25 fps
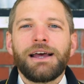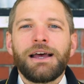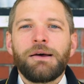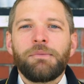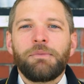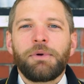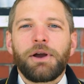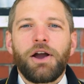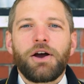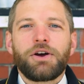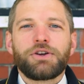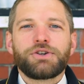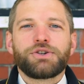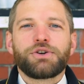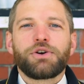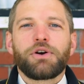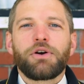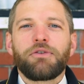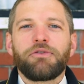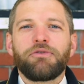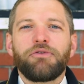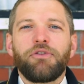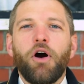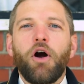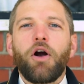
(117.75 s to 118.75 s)
because
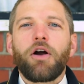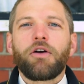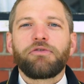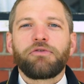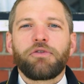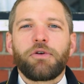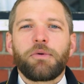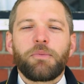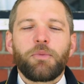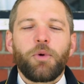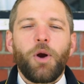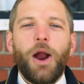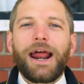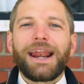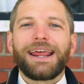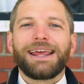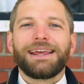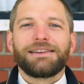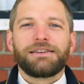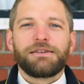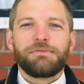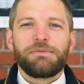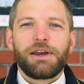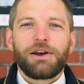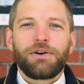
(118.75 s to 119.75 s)
you're far from ready
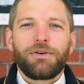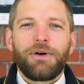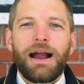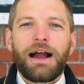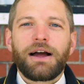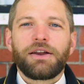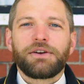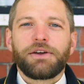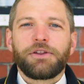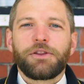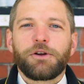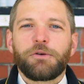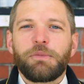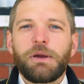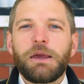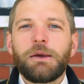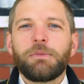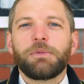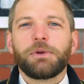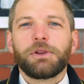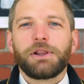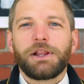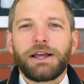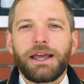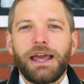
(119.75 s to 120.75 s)
to be around other
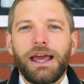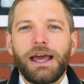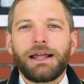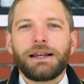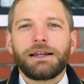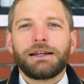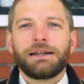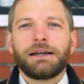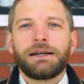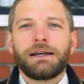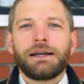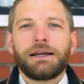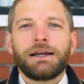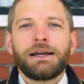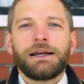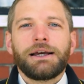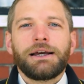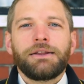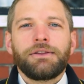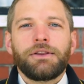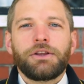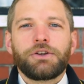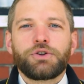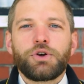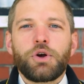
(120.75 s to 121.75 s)
people again.
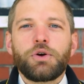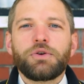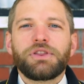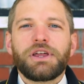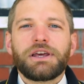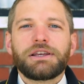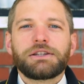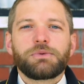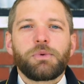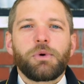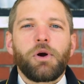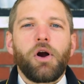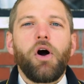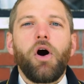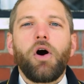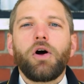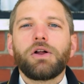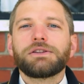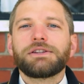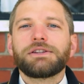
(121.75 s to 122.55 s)
The truth is, we're all